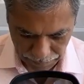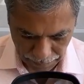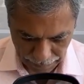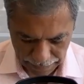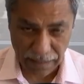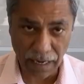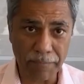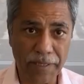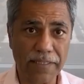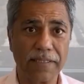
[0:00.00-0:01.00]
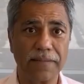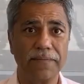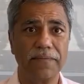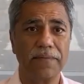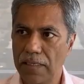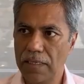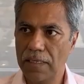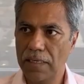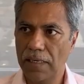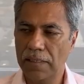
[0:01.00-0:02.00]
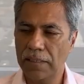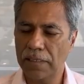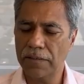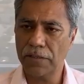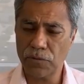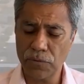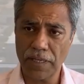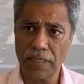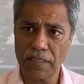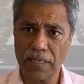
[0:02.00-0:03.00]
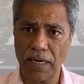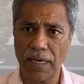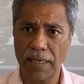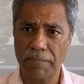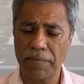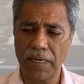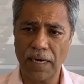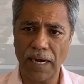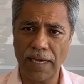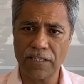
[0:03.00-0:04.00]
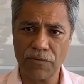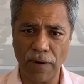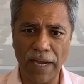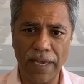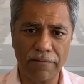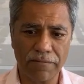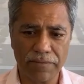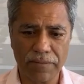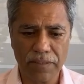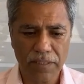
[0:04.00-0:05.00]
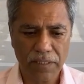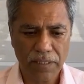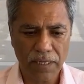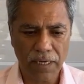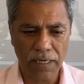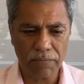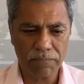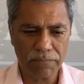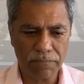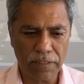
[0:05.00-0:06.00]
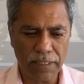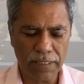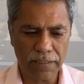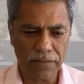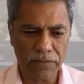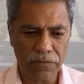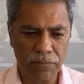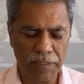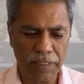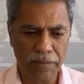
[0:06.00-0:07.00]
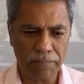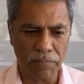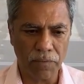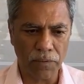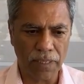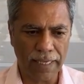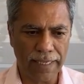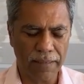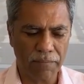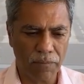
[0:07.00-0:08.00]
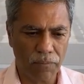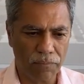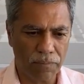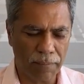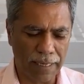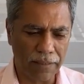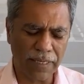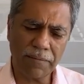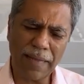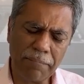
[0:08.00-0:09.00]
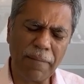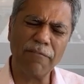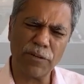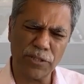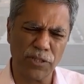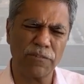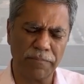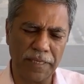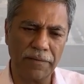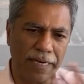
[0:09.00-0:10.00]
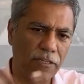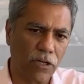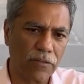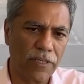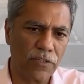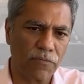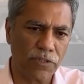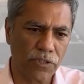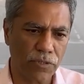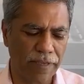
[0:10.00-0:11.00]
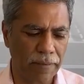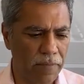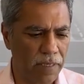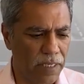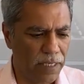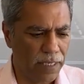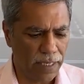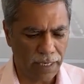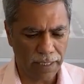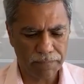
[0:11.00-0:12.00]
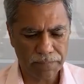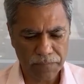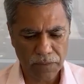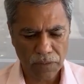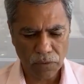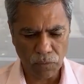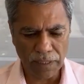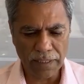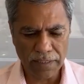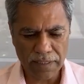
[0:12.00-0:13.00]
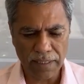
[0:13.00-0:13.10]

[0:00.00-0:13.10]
His calmness. There are two things I strive to be more like him about, and my version of me, right? Sure. Not his version of him. One is,